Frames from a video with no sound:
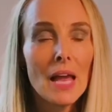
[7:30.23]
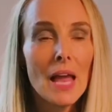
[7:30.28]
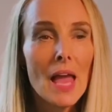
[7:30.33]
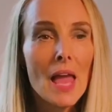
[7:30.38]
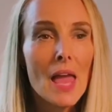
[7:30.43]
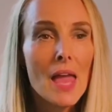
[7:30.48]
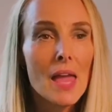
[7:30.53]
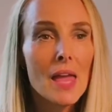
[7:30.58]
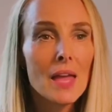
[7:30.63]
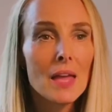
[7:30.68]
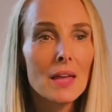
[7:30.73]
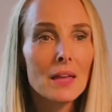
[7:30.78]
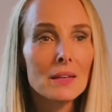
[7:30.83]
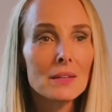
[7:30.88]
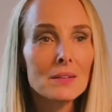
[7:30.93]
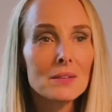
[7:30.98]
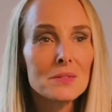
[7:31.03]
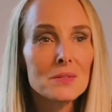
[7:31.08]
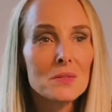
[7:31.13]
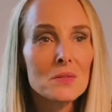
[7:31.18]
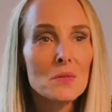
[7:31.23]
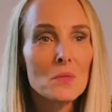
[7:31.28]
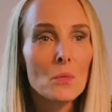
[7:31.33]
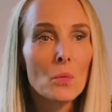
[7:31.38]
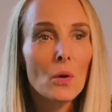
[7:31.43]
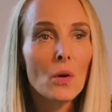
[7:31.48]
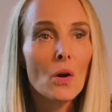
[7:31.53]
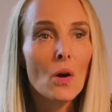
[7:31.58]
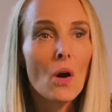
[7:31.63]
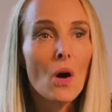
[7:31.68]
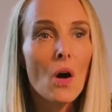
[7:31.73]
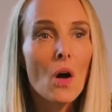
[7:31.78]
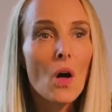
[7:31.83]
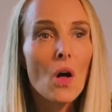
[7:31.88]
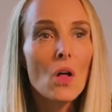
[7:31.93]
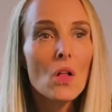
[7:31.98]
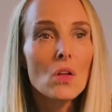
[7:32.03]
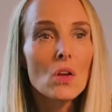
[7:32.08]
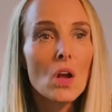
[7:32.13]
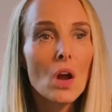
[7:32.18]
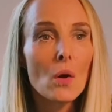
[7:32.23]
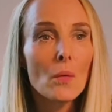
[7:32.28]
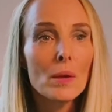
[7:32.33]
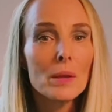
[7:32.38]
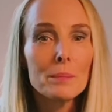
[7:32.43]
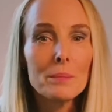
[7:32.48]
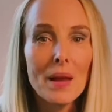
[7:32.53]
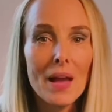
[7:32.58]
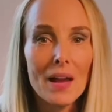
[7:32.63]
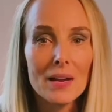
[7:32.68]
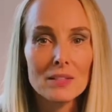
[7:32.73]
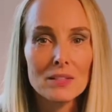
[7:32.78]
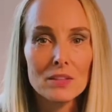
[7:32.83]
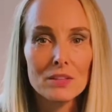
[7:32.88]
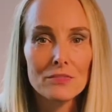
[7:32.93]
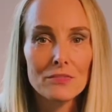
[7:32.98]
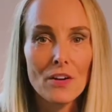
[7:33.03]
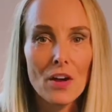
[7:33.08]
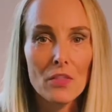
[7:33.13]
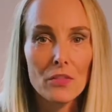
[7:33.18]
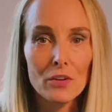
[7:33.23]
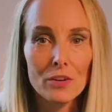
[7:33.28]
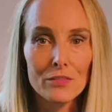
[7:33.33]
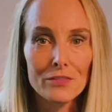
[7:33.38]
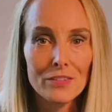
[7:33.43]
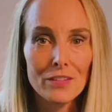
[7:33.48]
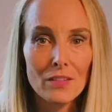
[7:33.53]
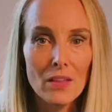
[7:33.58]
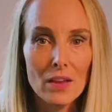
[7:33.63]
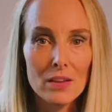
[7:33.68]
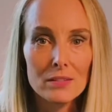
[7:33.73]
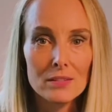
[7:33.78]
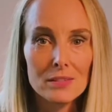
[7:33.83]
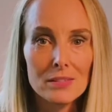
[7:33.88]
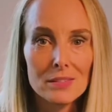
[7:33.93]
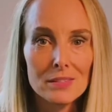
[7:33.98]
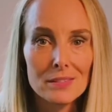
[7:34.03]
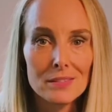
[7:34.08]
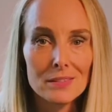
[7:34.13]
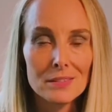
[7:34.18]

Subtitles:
And we're all going back to the Father of the lights.